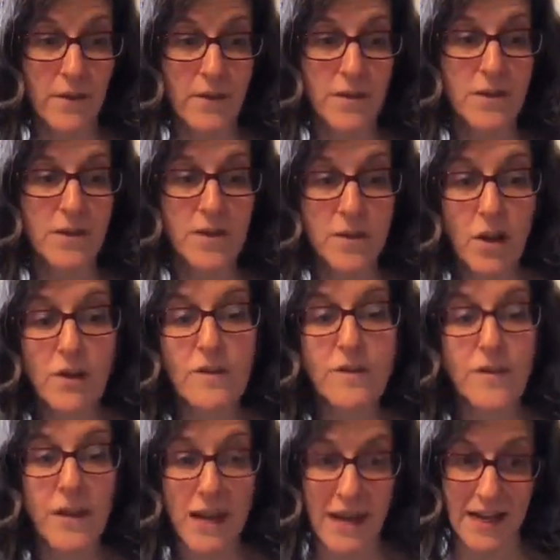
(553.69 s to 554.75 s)

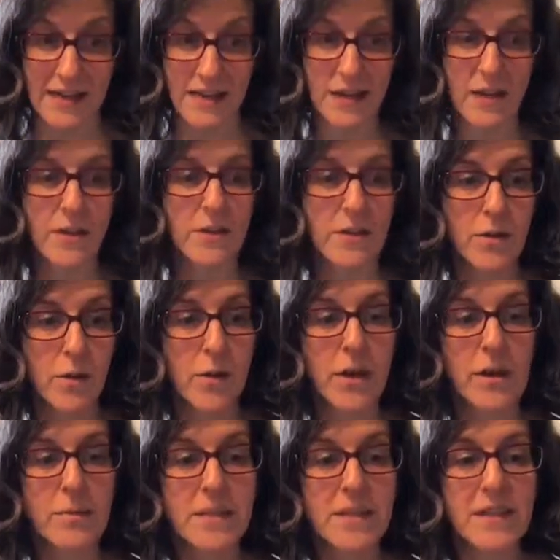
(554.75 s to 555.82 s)
sulfonate.
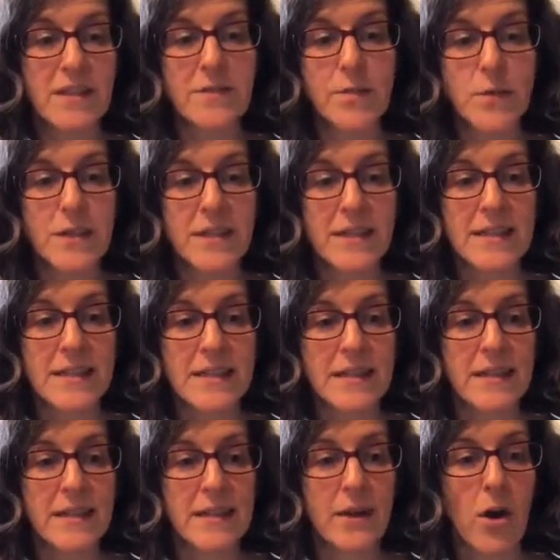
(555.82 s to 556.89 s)
Sodium
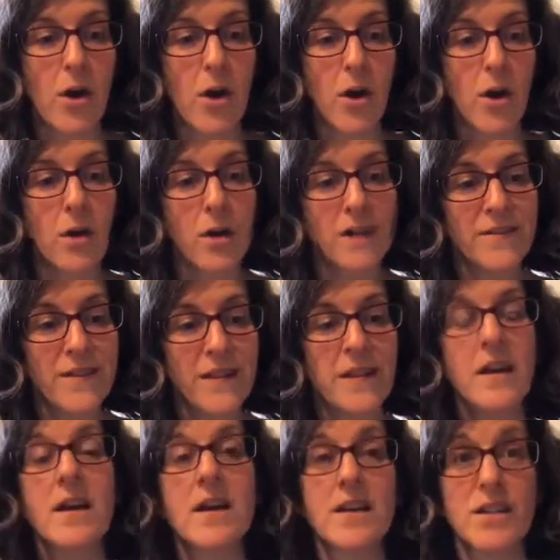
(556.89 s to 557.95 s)
C14-16 olefin
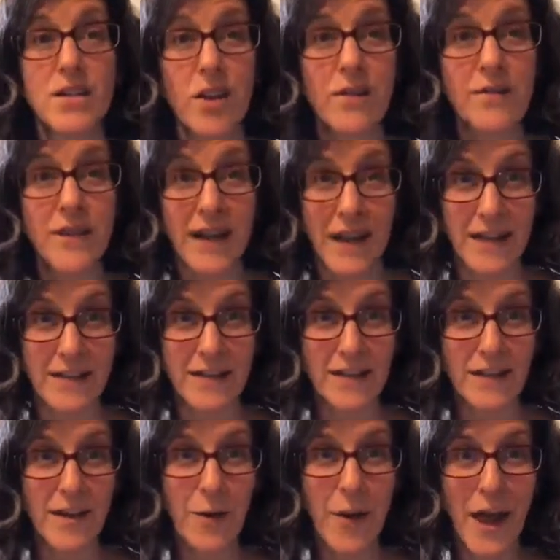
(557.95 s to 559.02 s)
sulfonate,
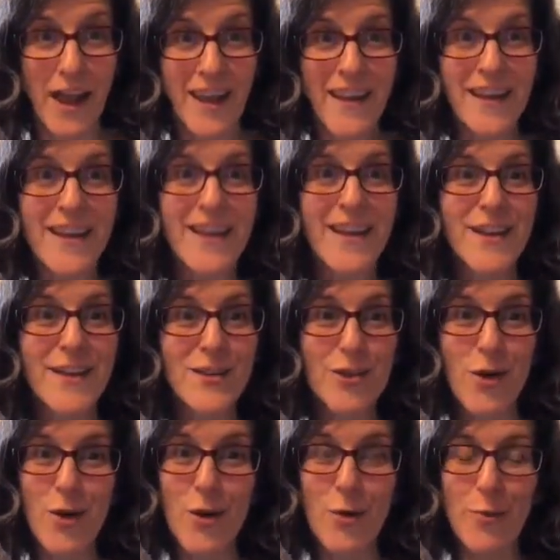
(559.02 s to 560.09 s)
okay?
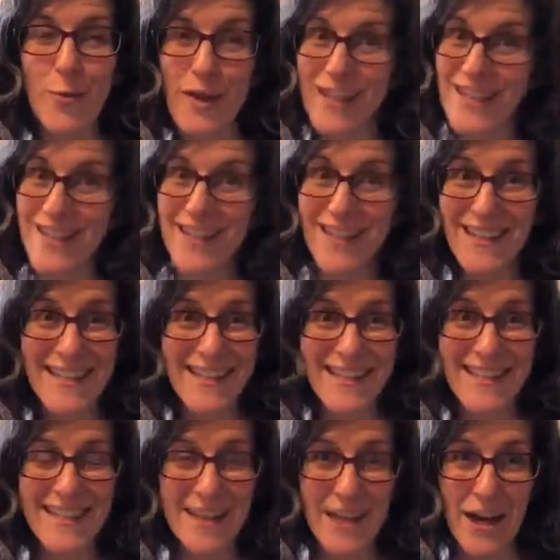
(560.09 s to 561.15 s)
So basically
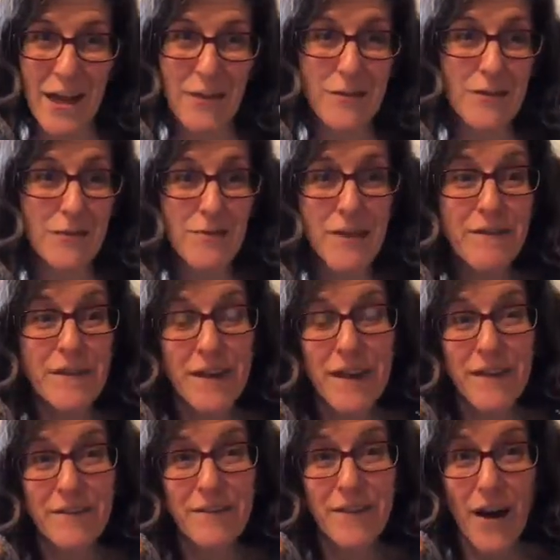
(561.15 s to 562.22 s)
this is another
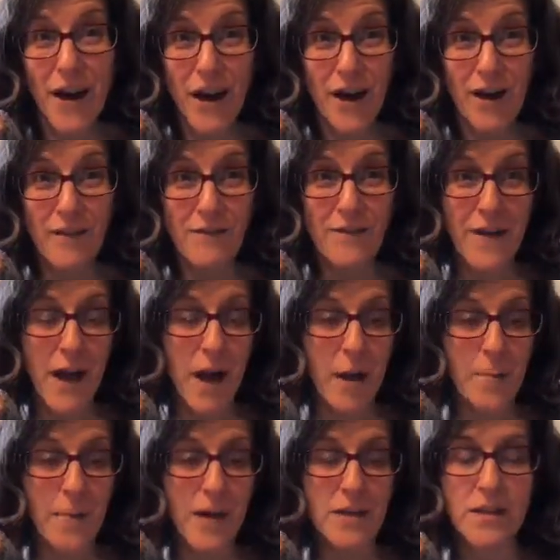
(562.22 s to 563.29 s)
derivative of
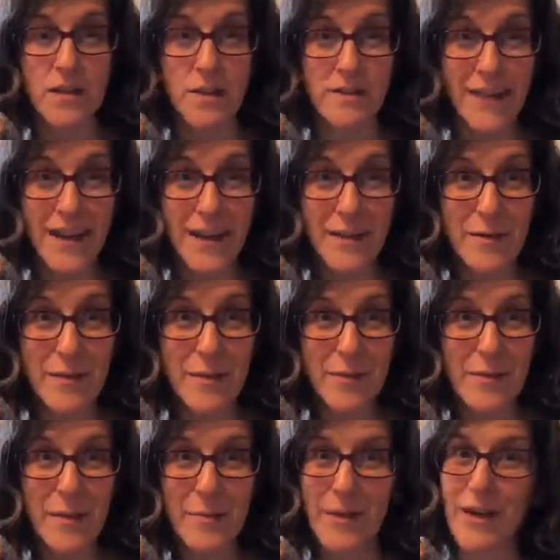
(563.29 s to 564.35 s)
a sulfate,
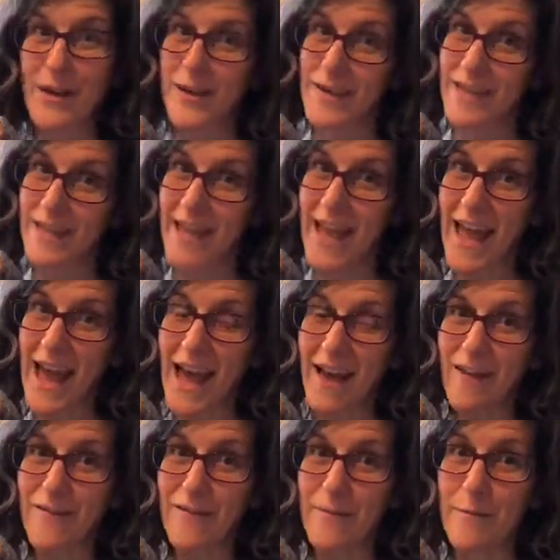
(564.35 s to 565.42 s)
but because they
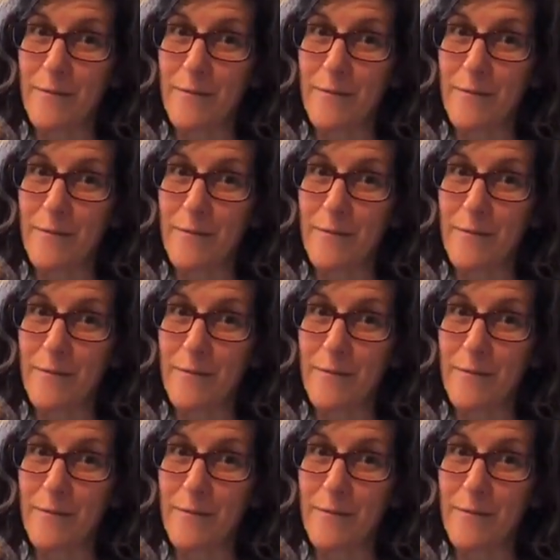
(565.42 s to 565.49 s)
have